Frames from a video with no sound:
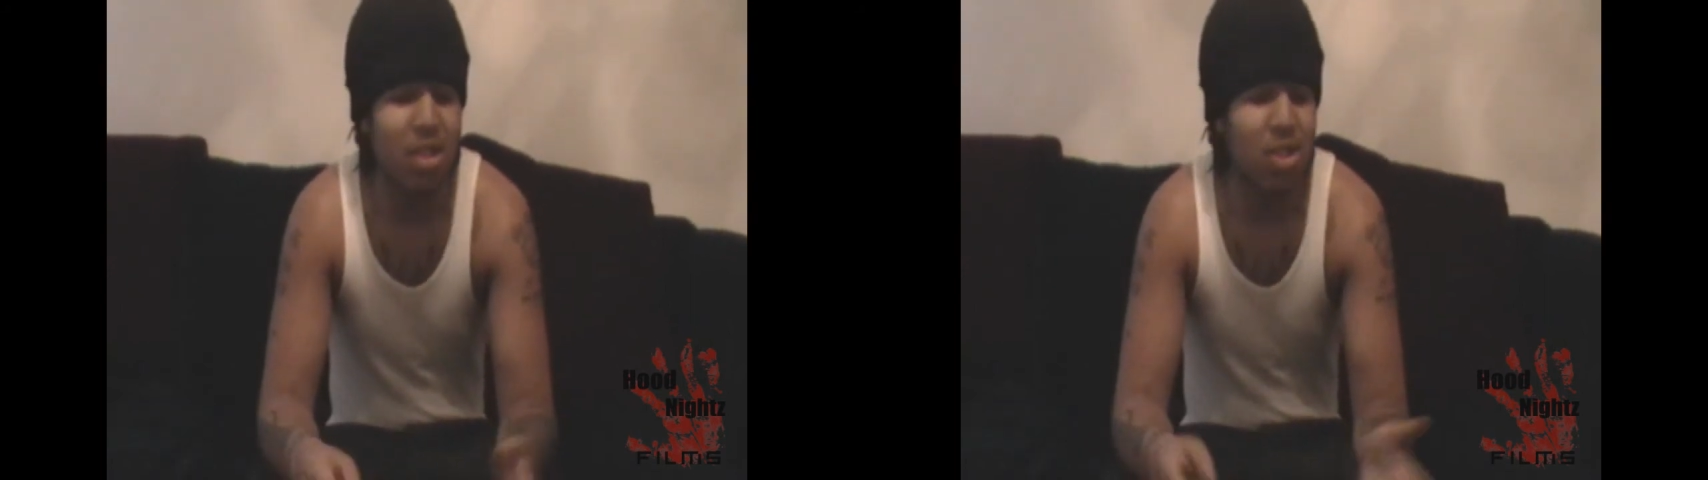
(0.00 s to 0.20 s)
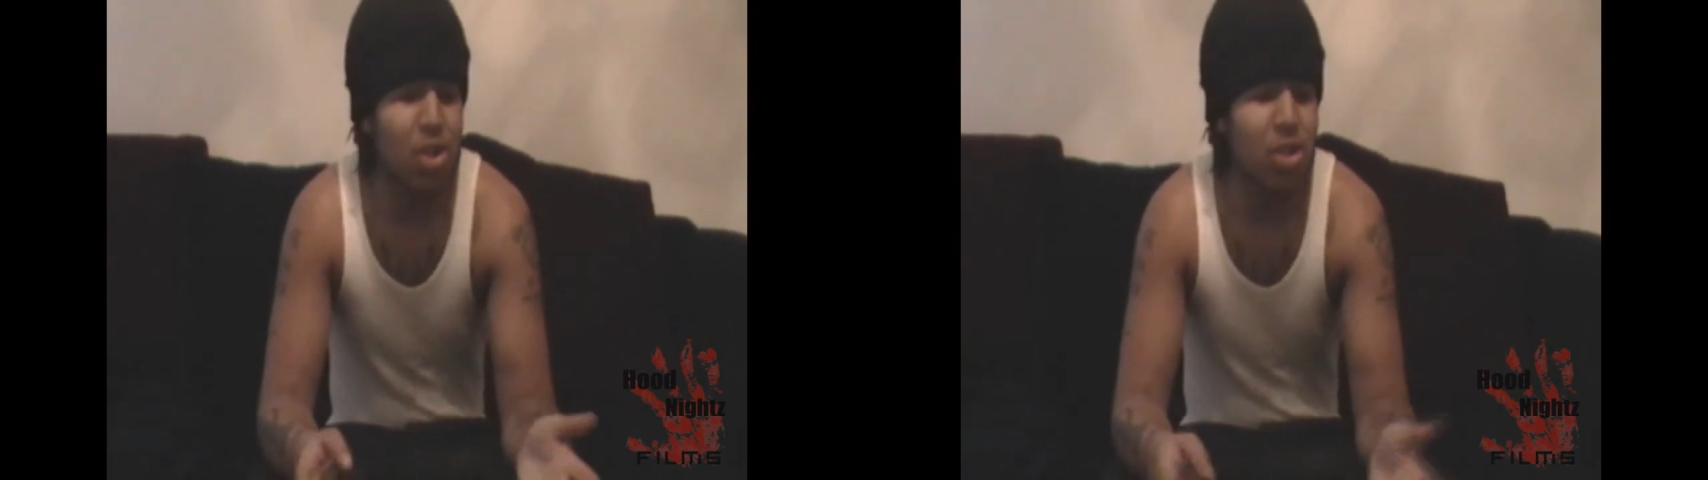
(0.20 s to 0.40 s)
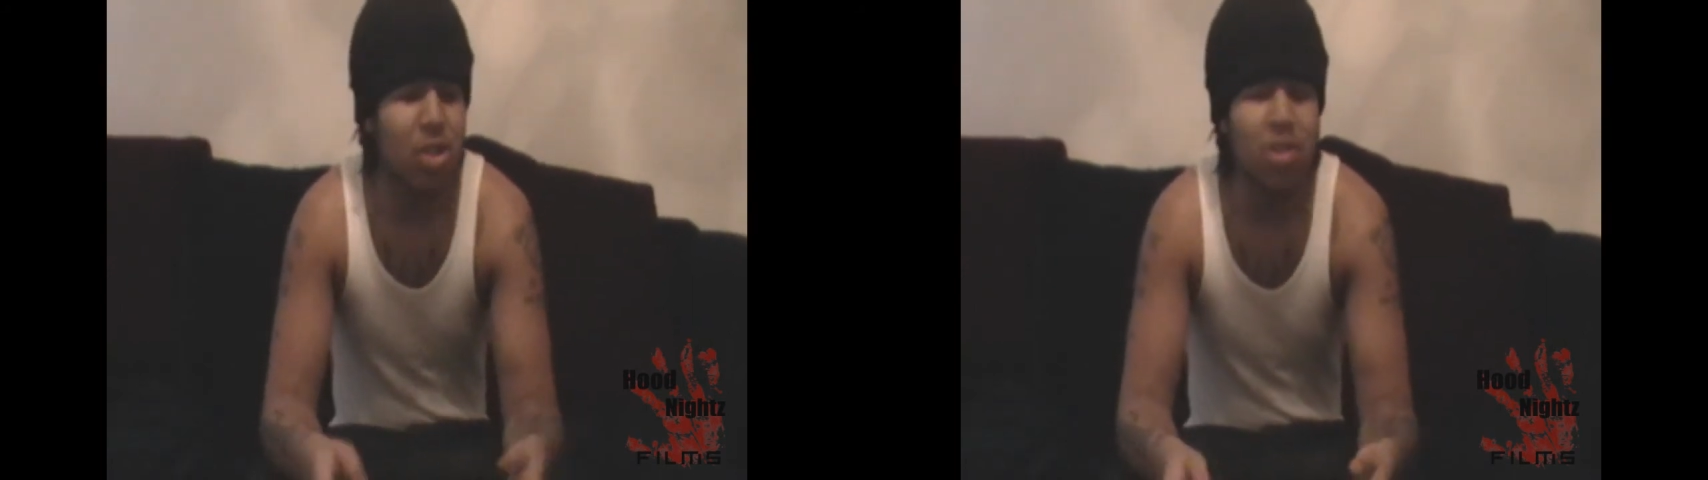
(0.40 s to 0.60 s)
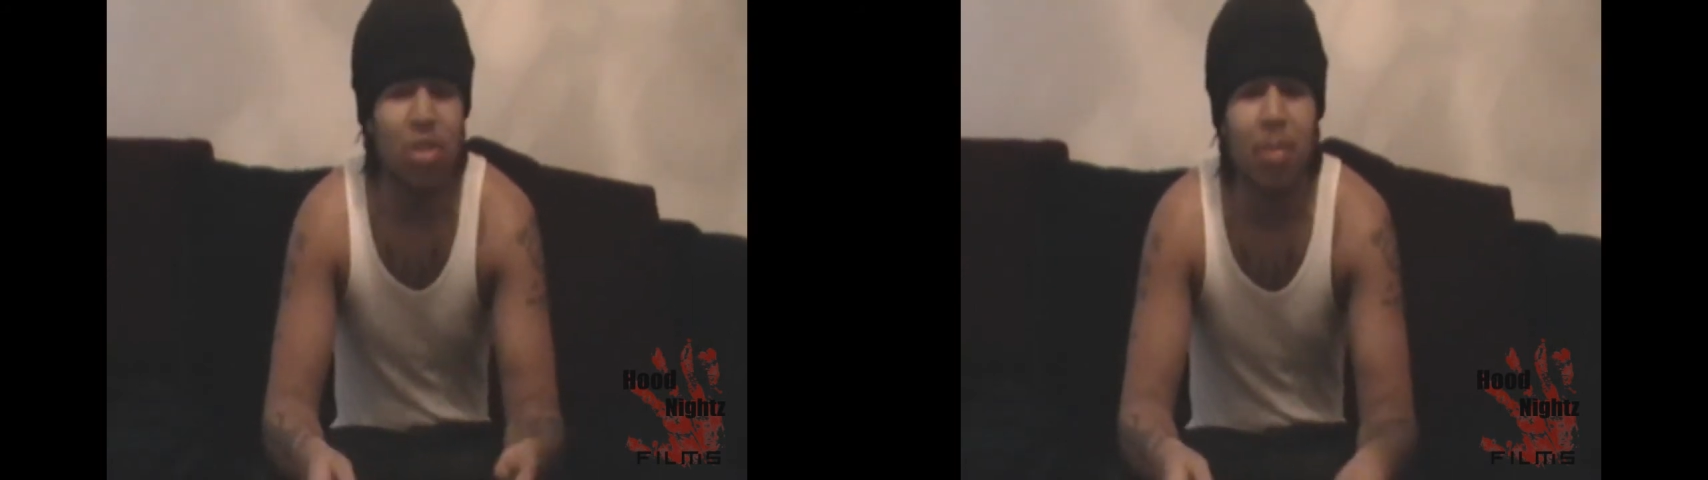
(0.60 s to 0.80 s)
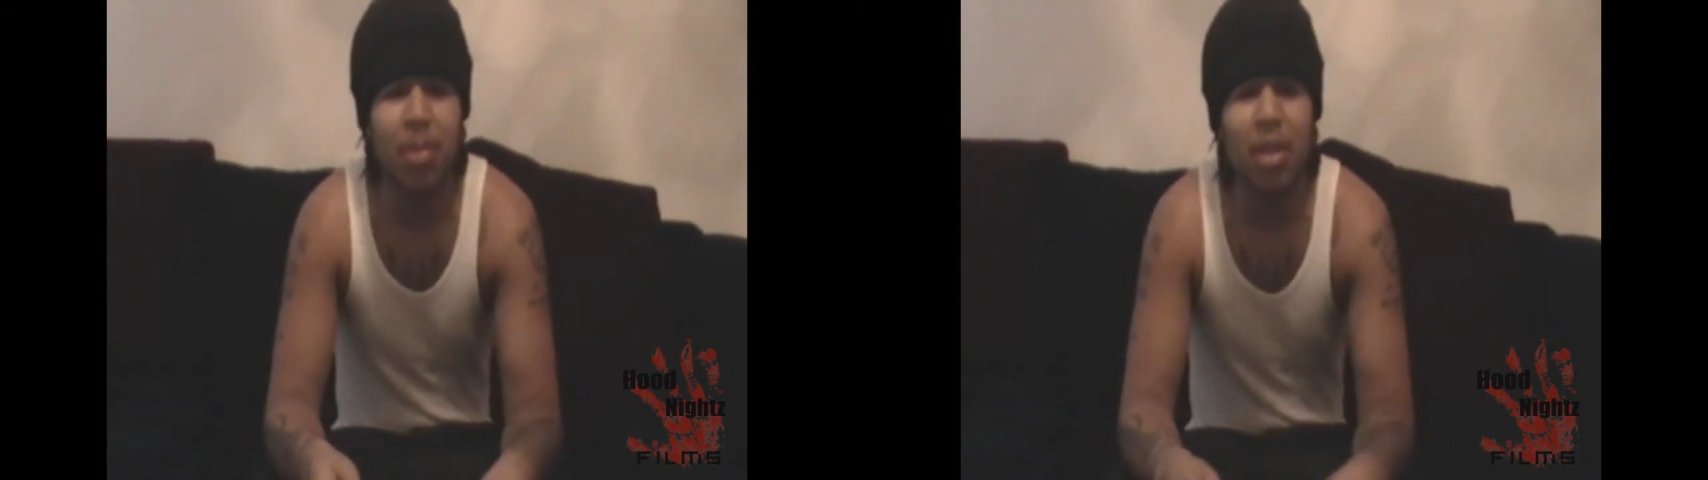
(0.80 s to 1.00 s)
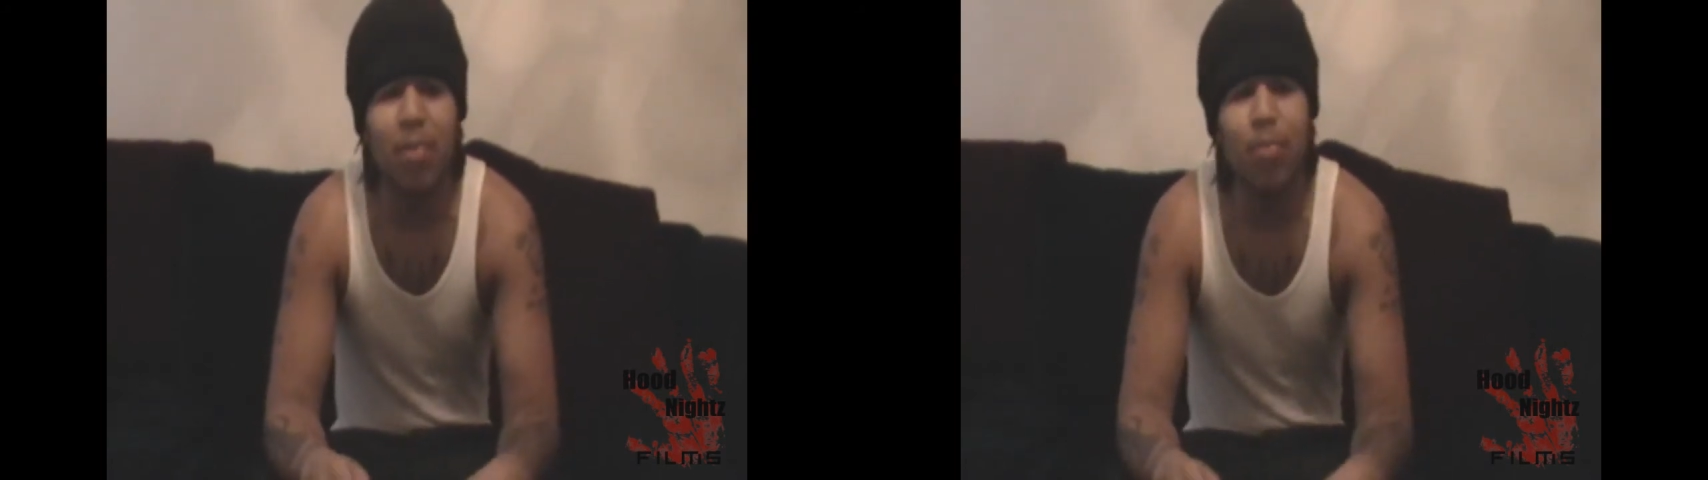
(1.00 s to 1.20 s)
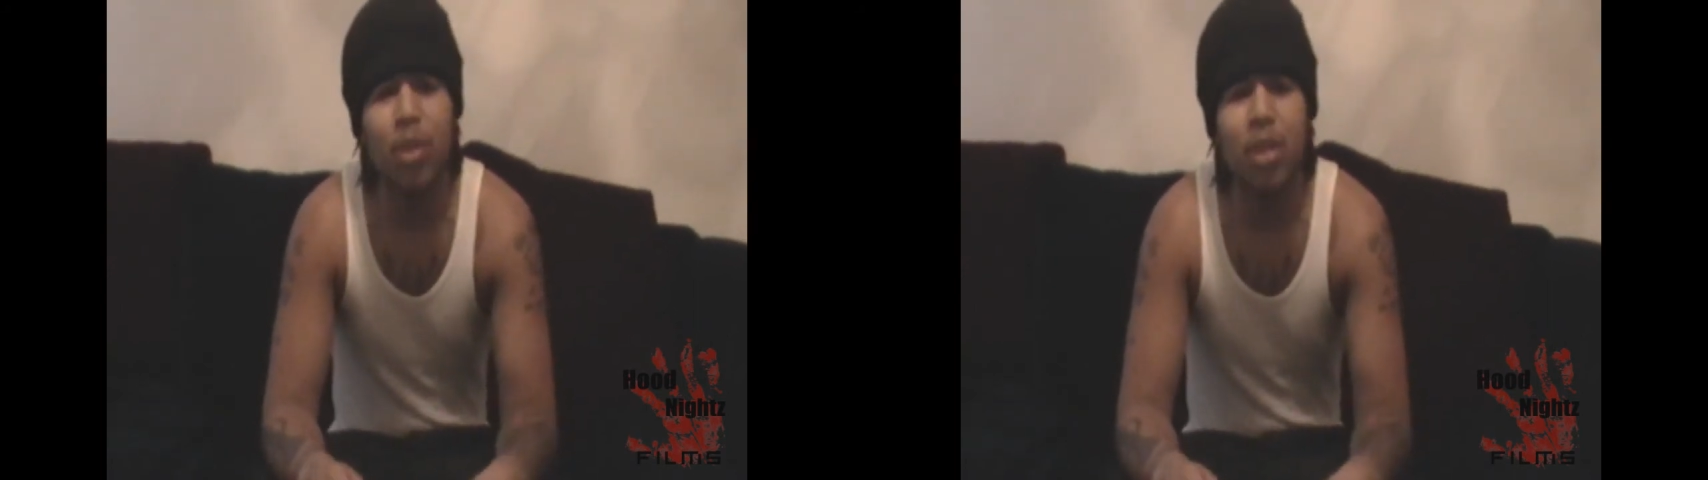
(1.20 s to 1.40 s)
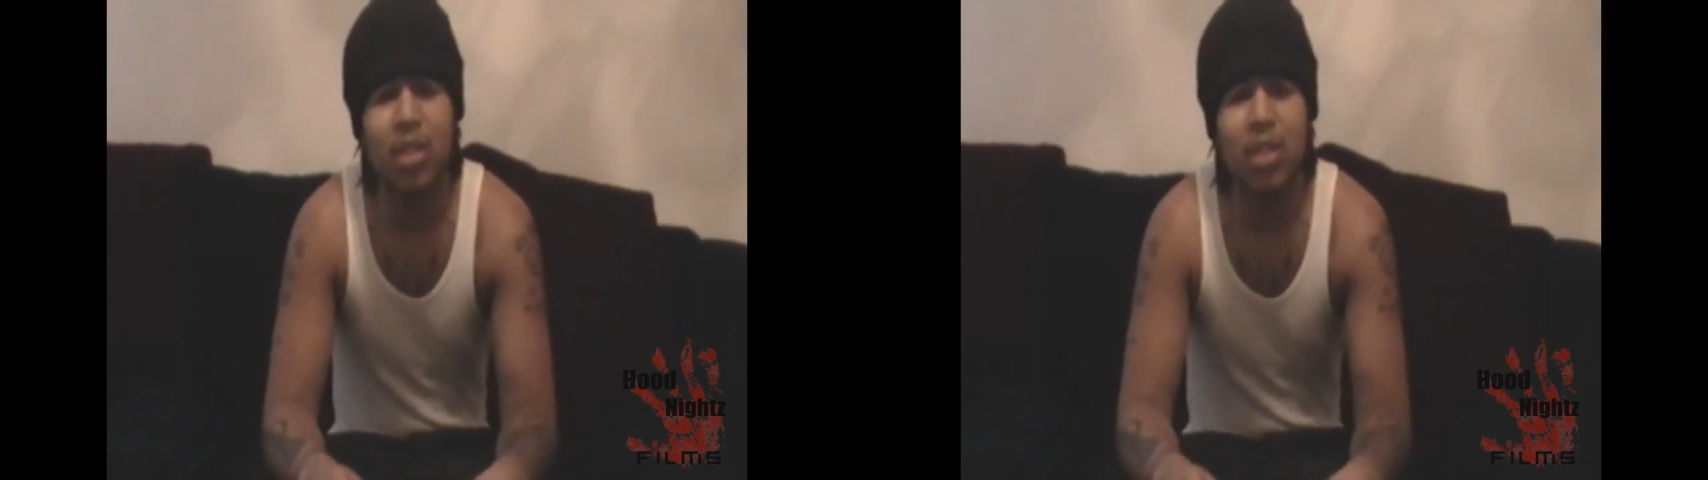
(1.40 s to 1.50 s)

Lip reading: songs that they're coming up with,